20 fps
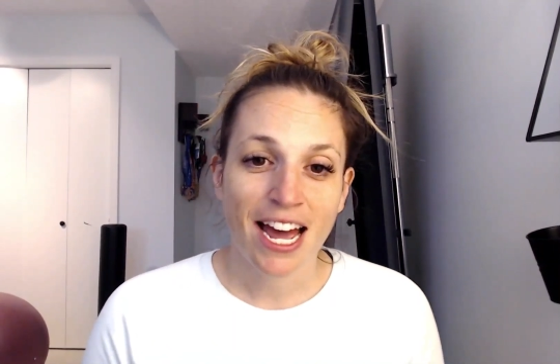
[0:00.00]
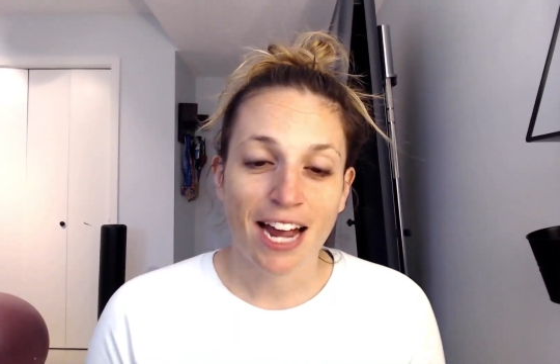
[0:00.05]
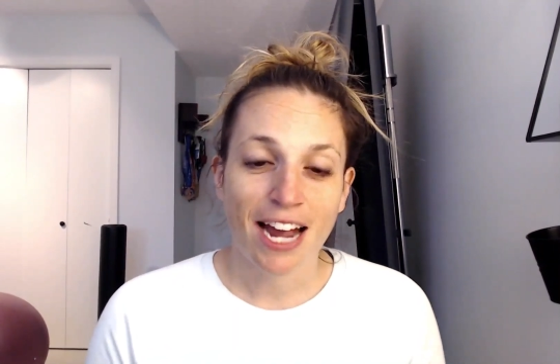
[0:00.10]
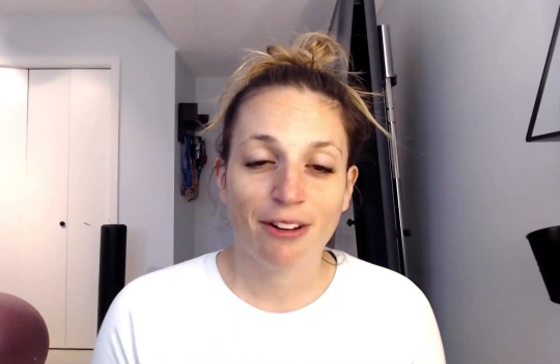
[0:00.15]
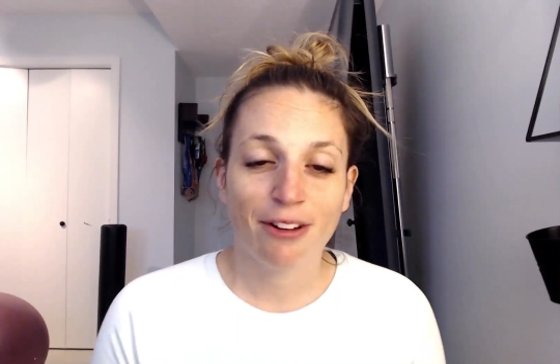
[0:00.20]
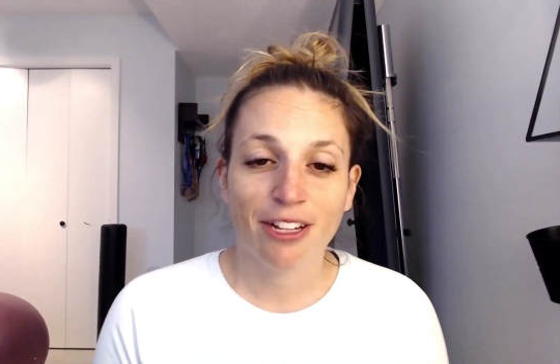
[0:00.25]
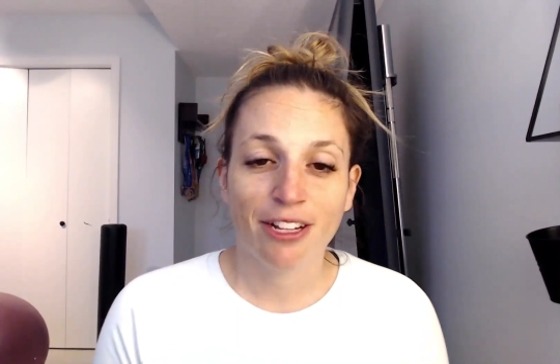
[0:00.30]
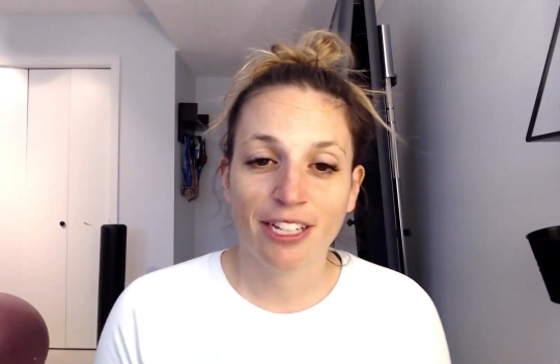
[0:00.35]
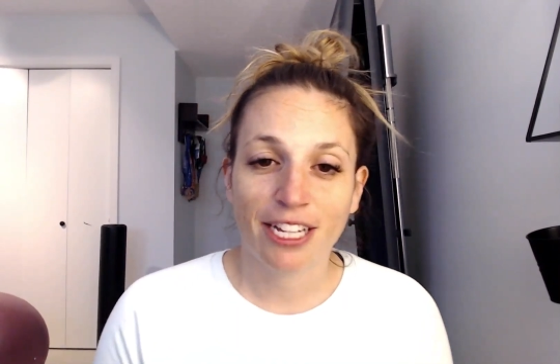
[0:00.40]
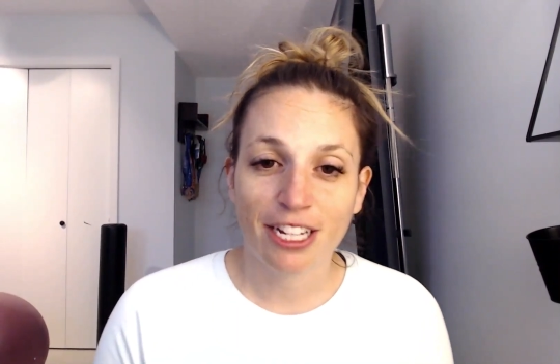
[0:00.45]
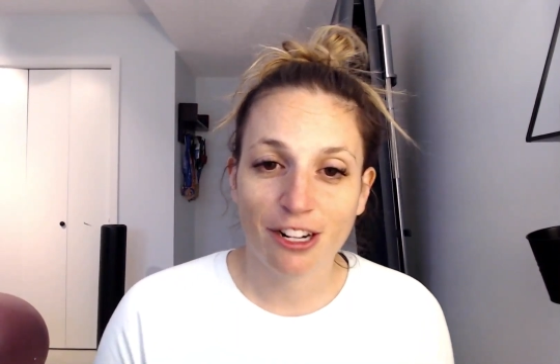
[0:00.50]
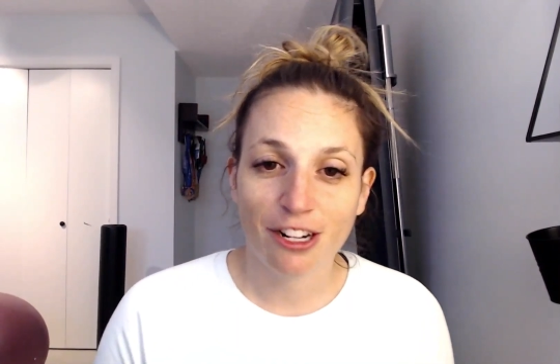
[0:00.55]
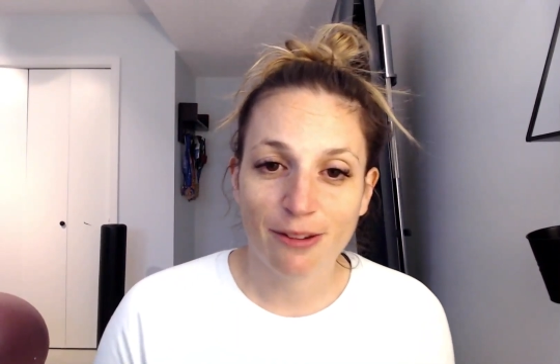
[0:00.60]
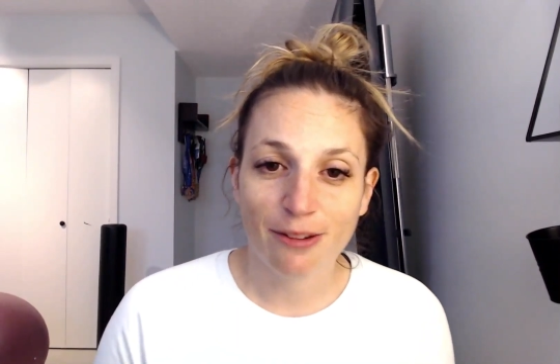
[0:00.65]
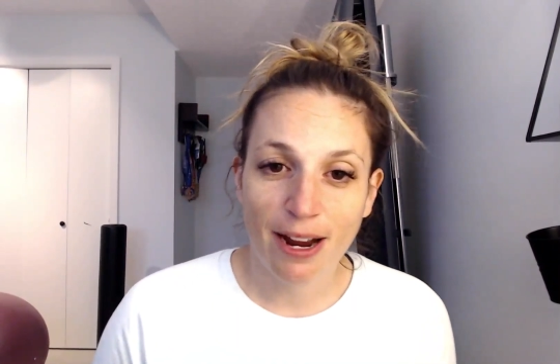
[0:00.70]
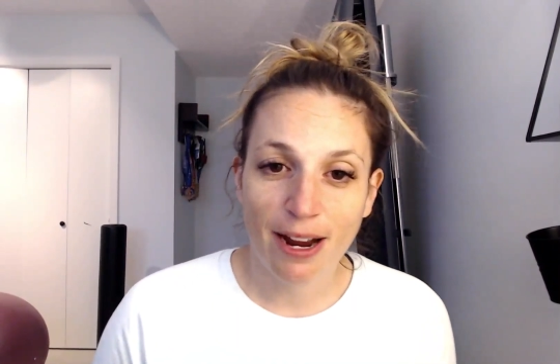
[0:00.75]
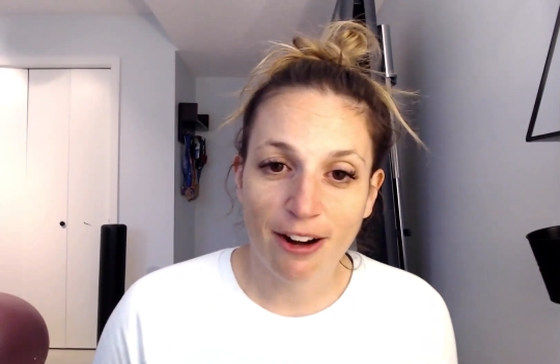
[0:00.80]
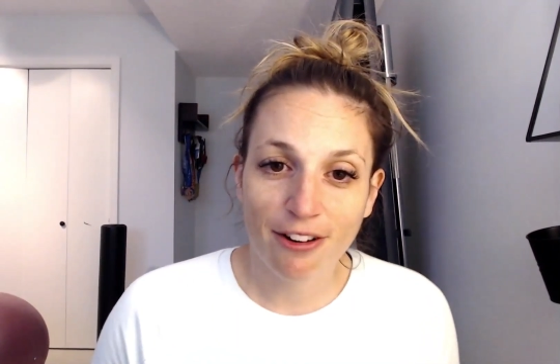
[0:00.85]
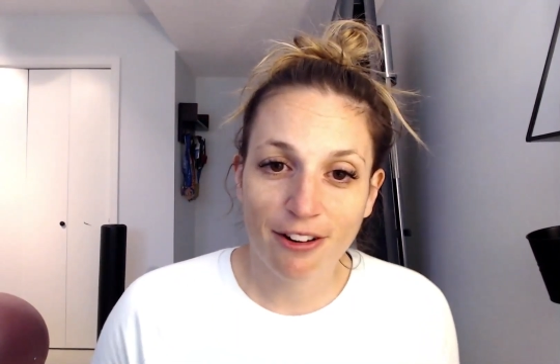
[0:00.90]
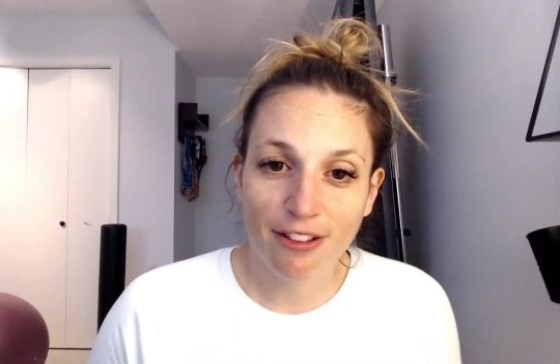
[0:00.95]
I really like her
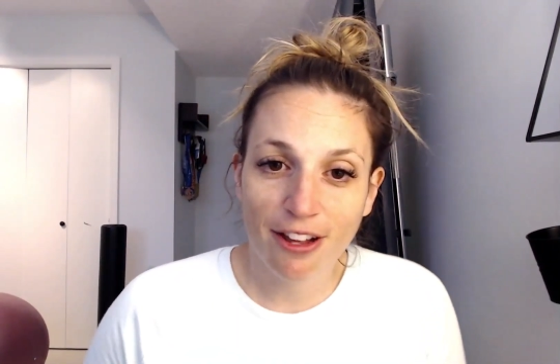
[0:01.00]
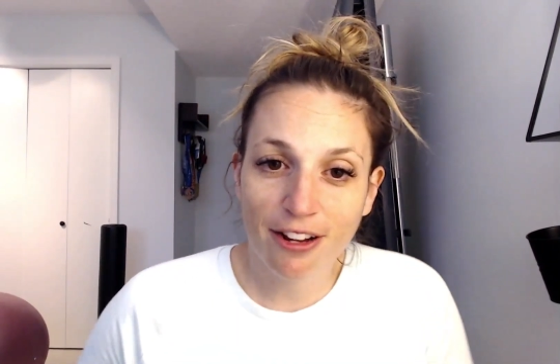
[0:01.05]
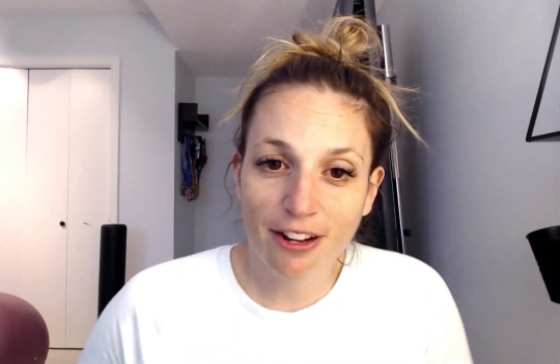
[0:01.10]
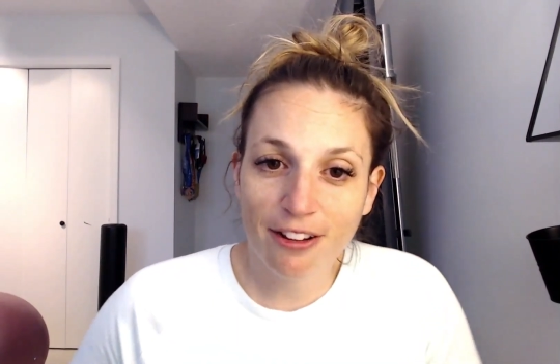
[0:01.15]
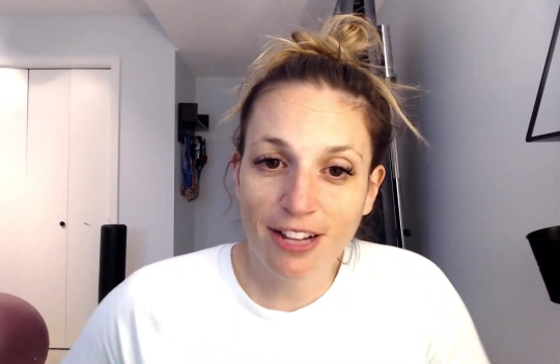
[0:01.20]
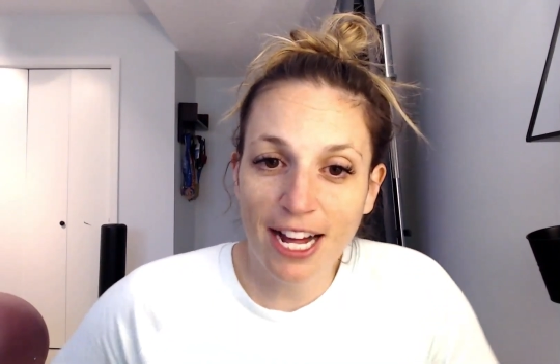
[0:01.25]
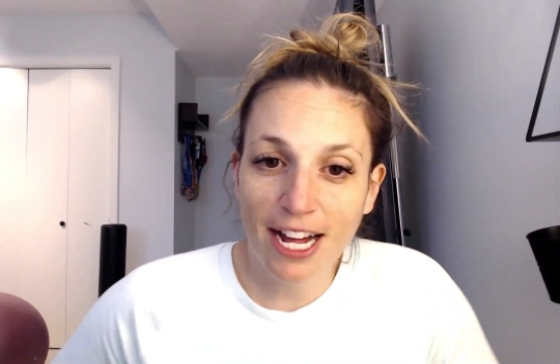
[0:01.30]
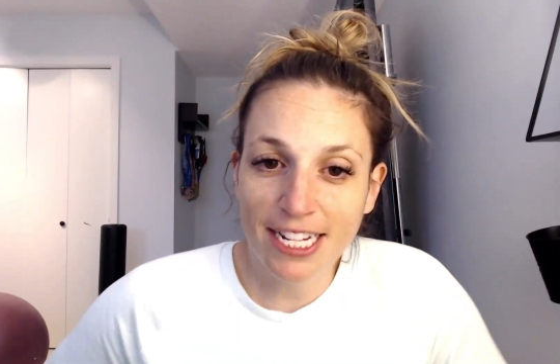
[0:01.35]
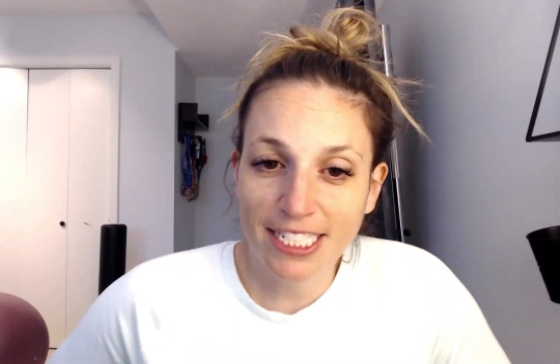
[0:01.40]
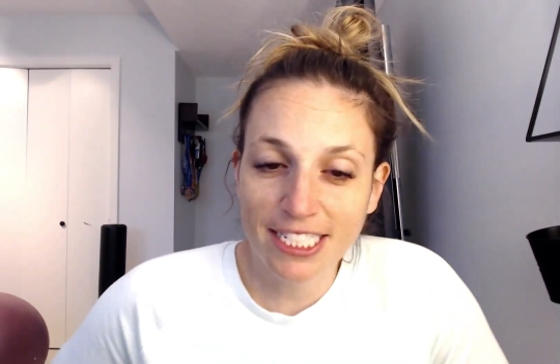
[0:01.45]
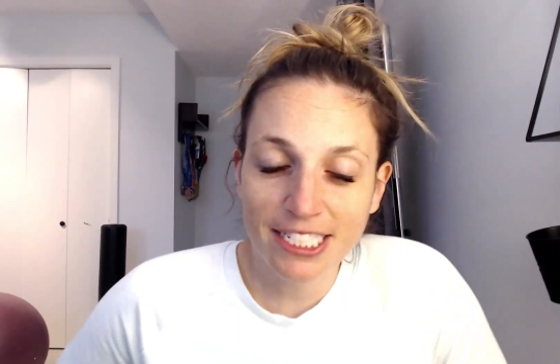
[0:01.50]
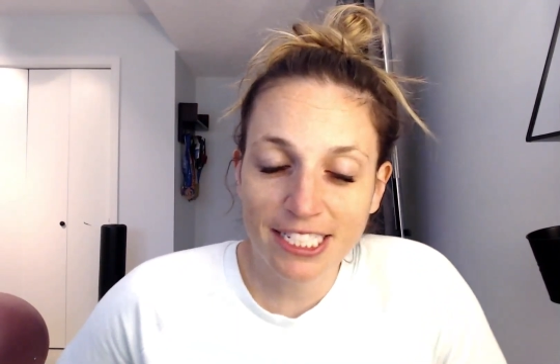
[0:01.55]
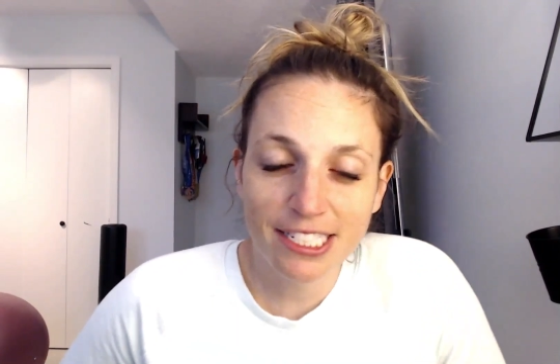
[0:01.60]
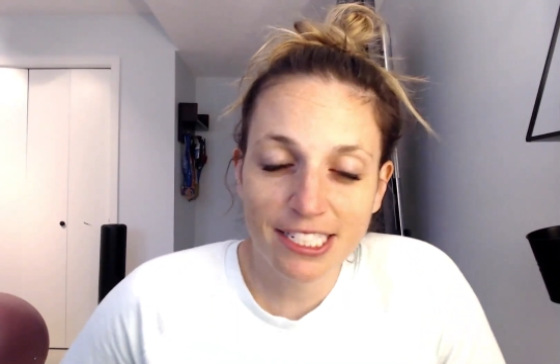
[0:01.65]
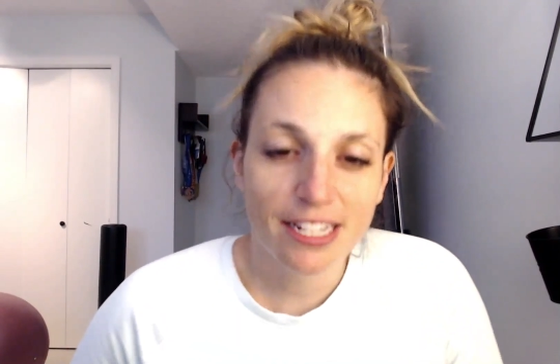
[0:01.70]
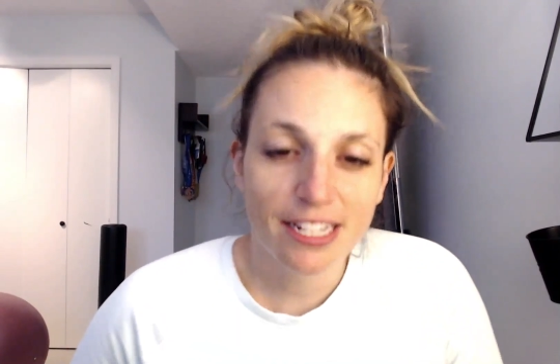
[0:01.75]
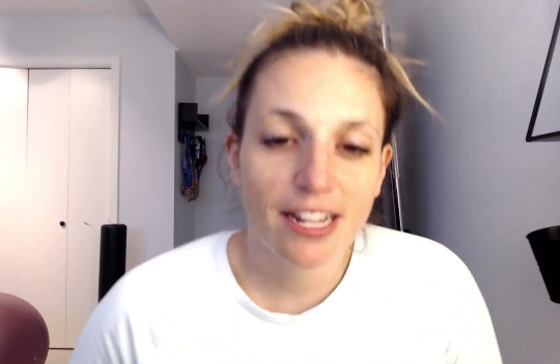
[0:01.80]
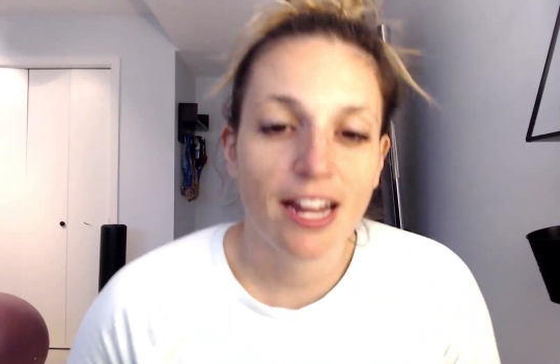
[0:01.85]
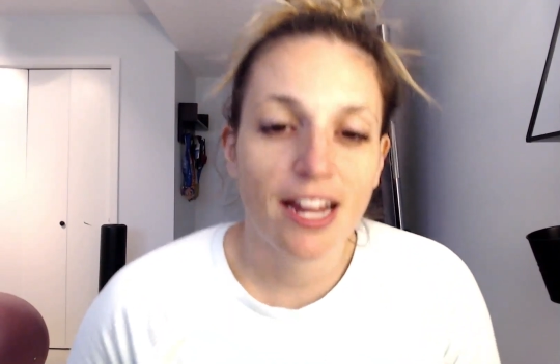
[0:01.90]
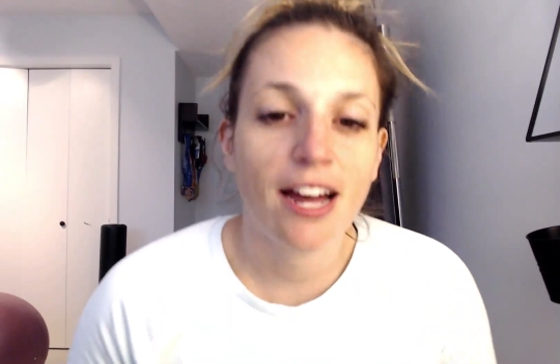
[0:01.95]
marathon classes,